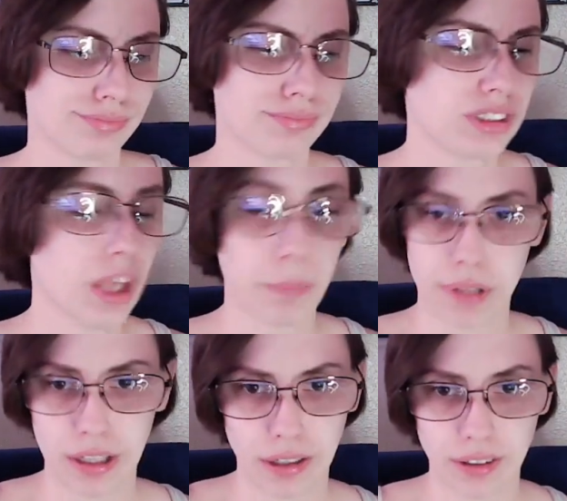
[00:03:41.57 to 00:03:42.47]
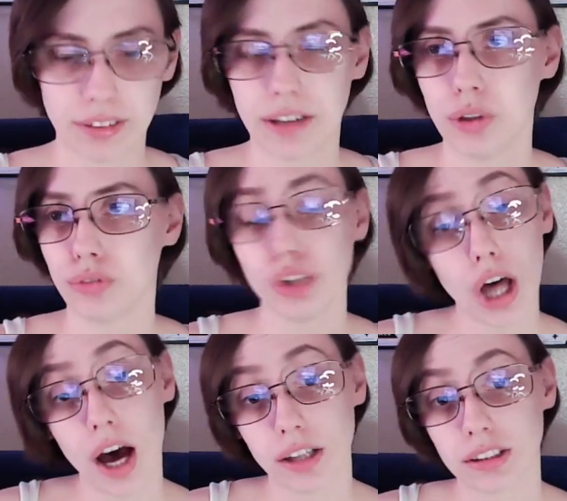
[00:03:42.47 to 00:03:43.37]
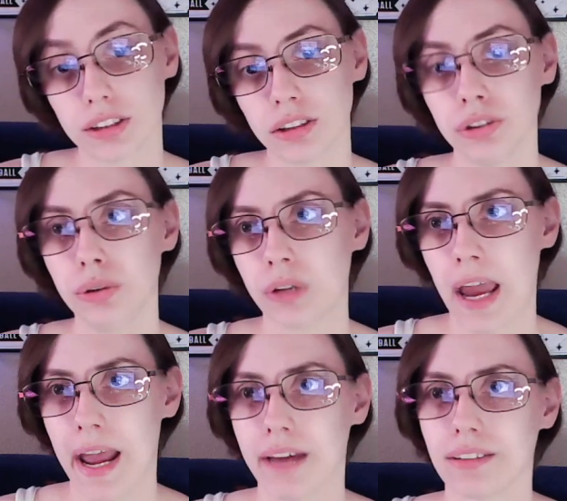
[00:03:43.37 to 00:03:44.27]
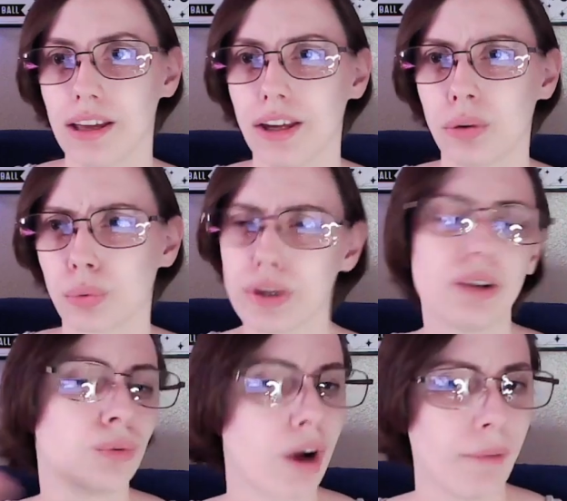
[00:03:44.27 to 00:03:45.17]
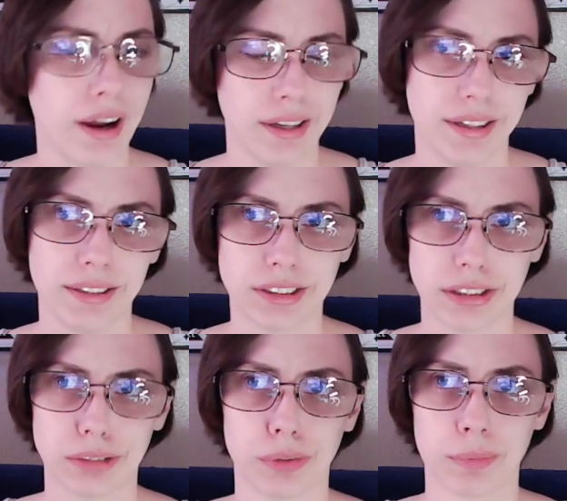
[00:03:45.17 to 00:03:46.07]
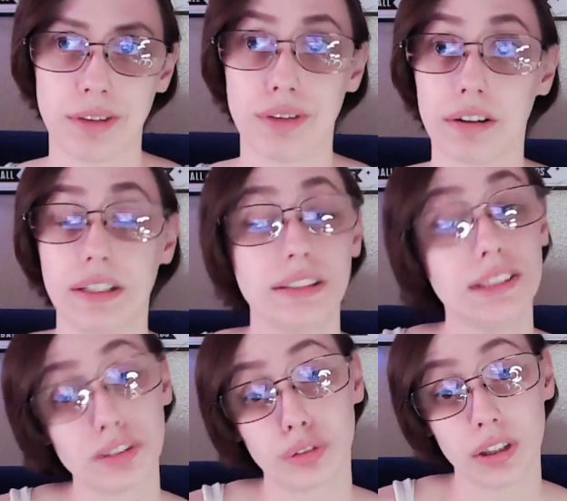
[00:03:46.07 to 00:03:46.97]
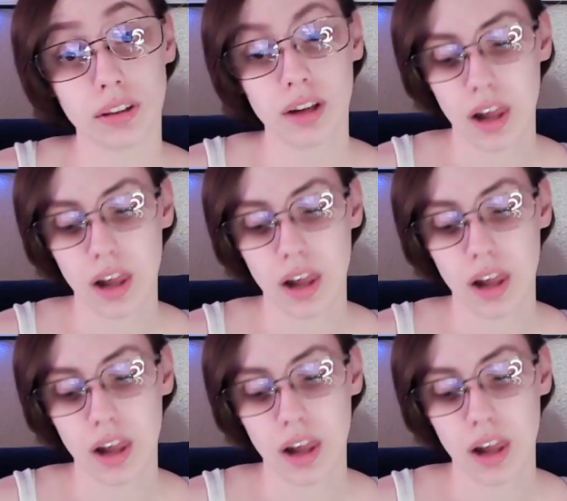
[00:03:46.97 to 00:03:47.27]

something that you've lost you can like regrow it it just will be very different